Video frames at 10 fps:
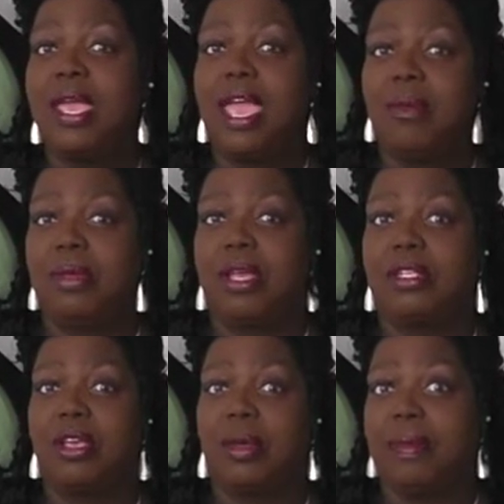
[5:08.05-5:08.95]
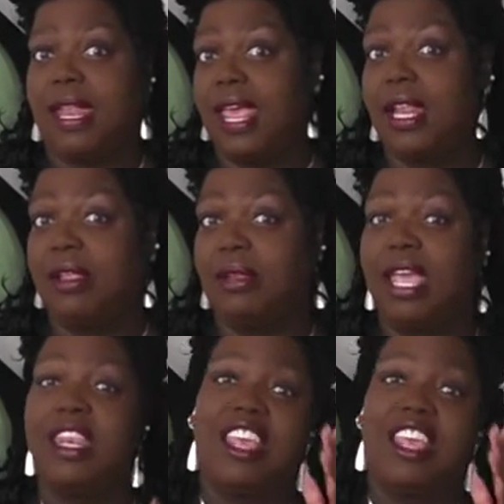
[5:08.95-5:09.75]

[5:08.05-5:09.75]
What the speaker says: And we're going to talk about that a little later.